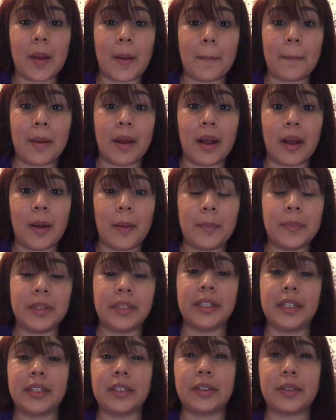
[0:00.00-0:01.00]
about
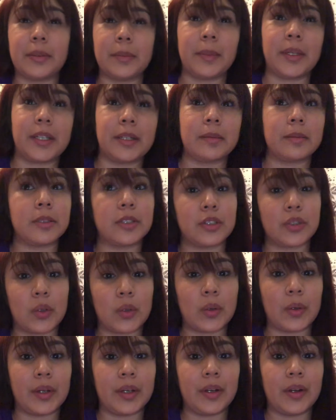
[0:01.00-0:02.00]
beginner makeup
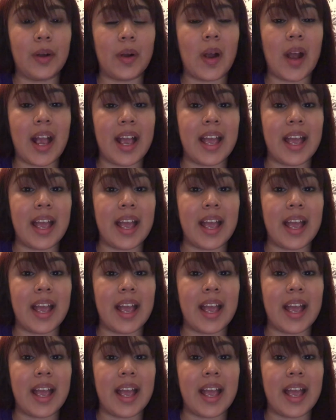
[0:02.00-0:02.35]
tutorial,